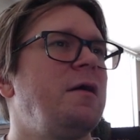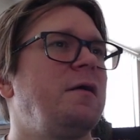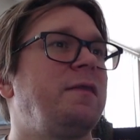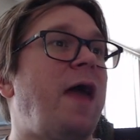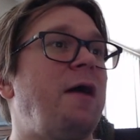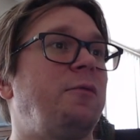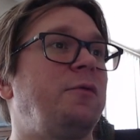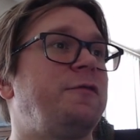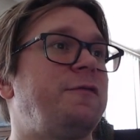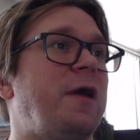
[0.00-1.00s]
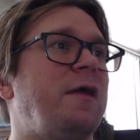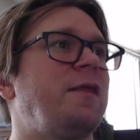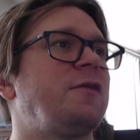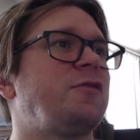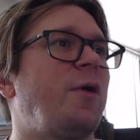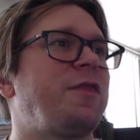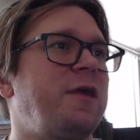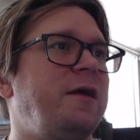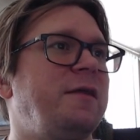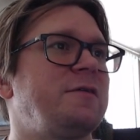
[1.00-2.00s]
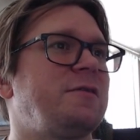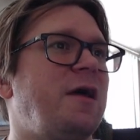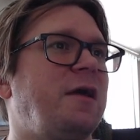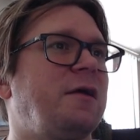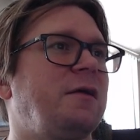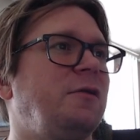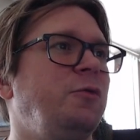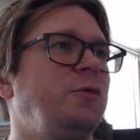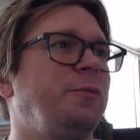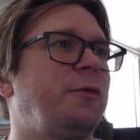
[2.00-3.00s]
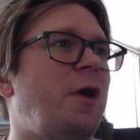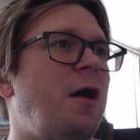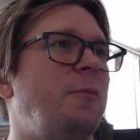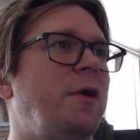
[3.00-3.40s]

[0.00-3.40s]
That would fit. And then so I think it is like lunar probe,